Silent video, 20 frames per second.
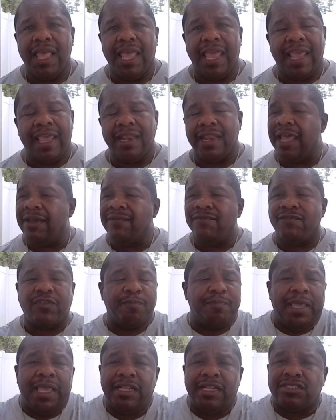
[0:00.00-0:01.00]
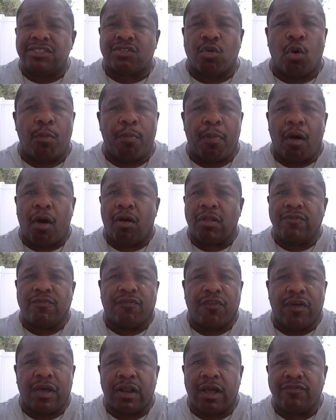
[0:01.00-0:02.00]
And heaven forbid you throw a ball in
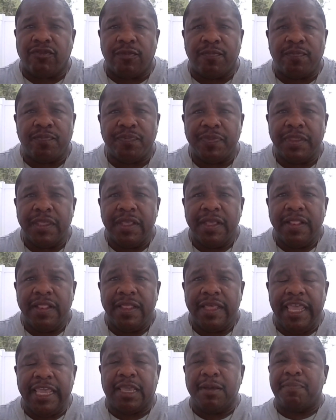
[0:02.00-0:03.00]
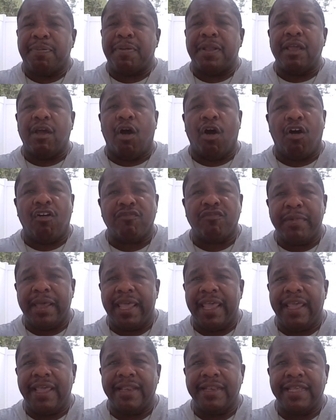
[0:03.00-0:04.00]
front of him. He can play off
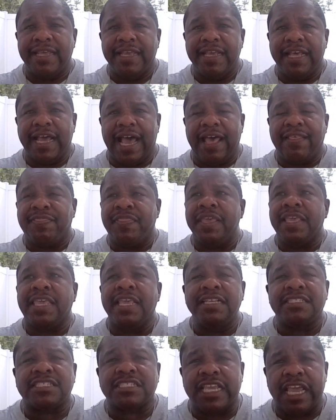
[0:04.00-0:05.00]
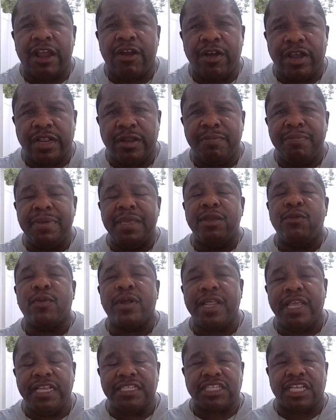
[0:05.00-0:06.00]
man. I think he's scarier to me
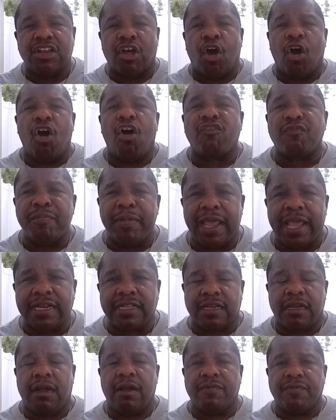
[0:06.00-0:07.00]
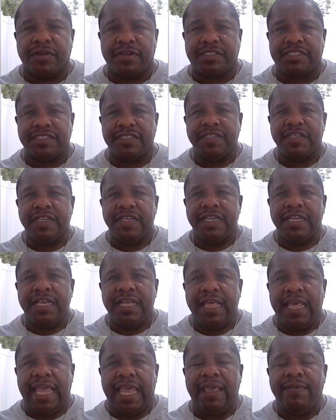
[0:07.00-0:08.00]
when he's in off man coverage.
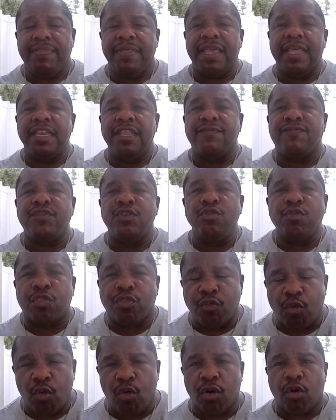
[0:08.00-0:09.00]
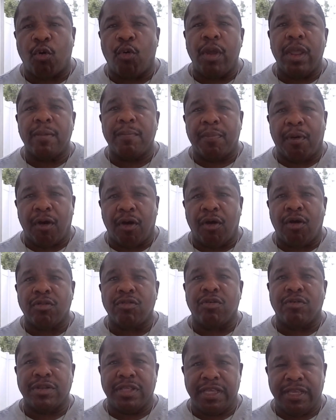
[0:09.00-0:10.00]
And then if you throw a quick
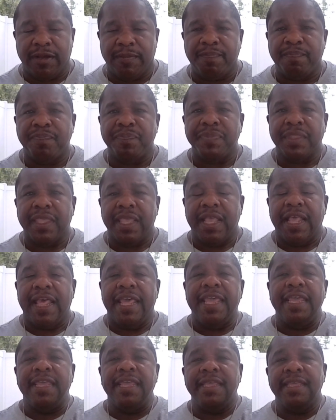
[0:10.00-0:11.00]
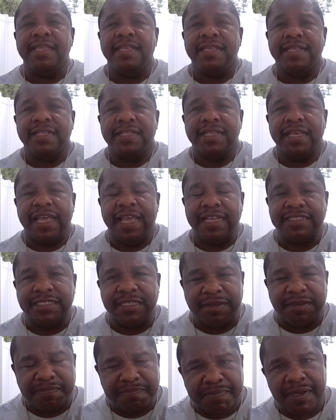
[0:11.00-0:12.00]
ball on him, he has
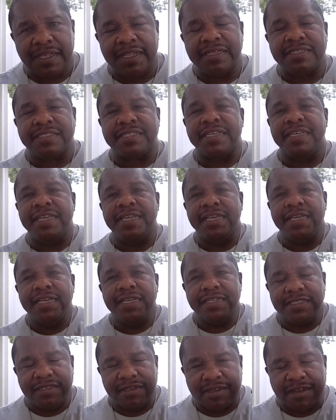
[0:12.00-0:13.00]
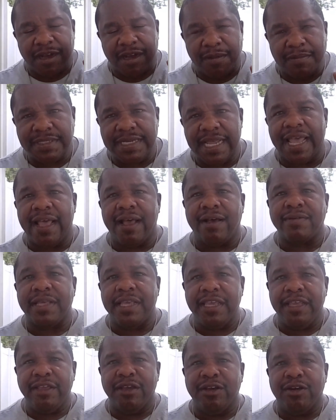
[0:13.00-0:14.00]
the ability to come
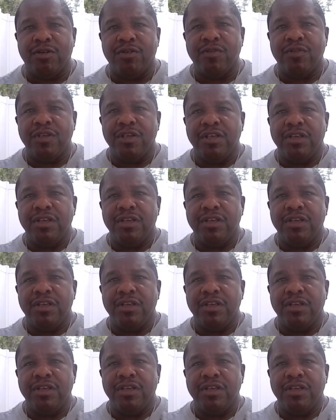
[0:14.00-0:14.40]
downhill,